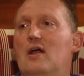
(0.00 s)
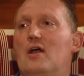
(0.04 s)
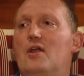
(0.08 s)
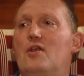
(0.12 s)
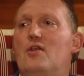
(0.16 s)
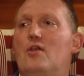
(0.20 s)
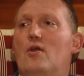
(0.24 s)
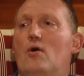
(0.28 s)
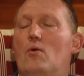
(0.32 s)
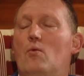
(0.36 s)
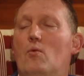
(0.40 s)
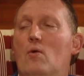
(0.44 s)

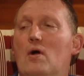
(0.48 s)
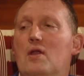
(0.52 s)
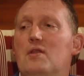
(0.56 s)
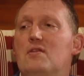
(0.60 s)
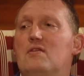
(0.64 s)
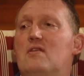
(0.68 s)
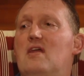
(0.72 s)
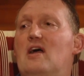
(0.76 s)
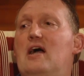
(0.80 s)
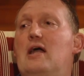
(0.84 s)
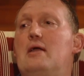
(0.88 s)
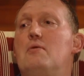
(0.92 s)
Not one
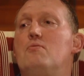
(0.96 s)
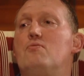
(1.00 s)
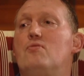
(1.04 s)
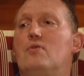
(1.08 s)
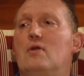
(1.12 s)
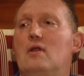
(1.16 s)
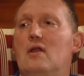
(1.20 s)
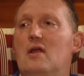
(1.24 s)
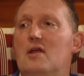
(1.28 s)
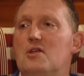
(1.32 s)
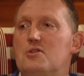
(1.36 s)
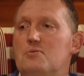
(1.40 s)
time
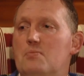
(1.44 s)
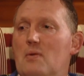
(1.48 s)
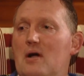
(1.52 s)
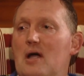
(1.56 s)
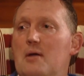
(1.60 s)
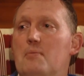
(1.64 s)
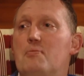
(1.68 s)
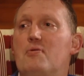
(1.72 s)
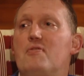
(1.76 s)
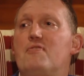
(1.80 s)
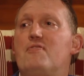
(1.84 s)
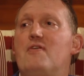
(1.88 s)
really has
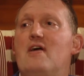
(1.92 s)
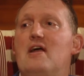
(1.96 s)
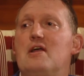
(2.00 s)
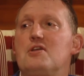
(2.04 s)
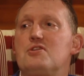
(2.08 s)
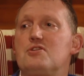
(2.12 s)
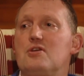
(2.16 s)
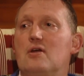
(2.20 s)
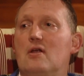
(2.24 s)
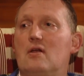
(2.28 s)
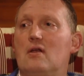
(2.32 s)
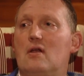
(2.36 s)
my
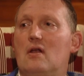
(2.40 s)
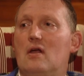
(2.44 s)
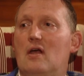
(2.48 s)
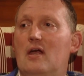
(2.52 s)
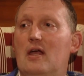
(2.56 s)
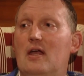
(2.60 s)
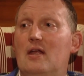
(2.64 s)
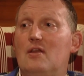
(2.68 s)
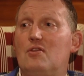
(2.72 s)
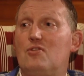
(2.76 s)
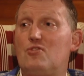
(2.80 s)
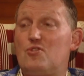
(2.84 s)
professor
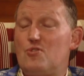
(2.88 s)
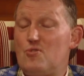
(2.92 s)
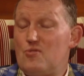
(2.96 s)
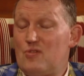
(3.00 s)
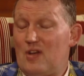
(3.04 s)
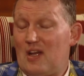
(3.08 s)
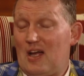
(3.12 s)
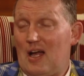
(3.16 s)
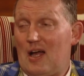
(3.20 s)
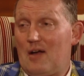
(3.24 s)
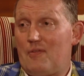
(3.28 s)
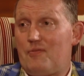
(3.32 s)
in
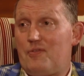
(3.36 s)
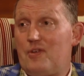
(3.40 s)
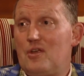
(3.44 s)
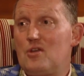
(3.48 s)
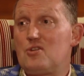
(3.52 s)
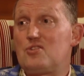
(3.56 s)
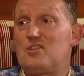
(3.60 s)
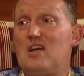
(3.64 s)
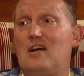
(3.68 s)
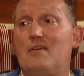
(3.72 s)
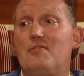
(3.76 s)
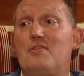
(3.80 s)
2.5
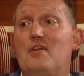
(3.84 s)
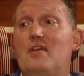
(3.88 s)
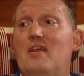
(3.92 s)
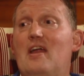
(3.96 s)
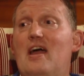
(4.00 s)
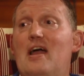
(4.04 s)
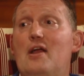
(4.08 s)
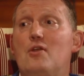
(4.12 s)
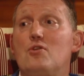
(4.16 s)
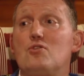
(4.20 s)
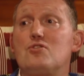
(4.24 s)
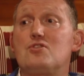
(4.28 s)
years after
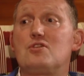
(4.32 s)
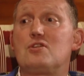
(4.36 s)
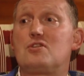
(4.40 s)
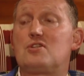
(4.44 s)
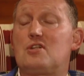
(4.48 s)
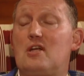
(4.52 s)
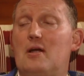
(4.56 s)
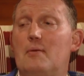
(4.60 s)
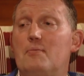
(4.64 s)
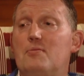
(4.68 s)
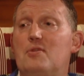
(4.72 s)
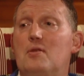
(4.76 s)
diagnosis
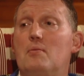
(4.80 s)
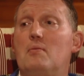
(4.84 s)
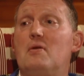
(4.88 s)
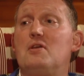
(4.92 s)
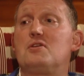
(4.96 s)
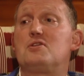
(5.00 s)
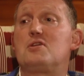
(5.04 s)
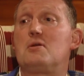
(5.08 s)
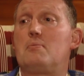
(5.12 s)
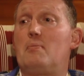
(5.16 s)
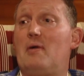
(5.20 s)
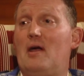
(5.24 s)
come to me
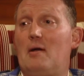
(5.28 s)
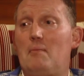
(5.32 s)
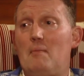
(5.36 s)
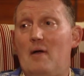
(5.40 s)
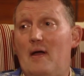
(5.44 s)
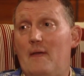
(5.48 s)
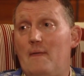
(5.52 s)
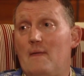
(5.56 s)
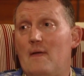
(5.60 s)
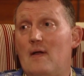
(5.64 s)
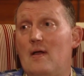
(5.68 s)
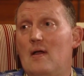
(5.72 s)
and say, big
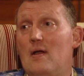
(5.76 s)
man,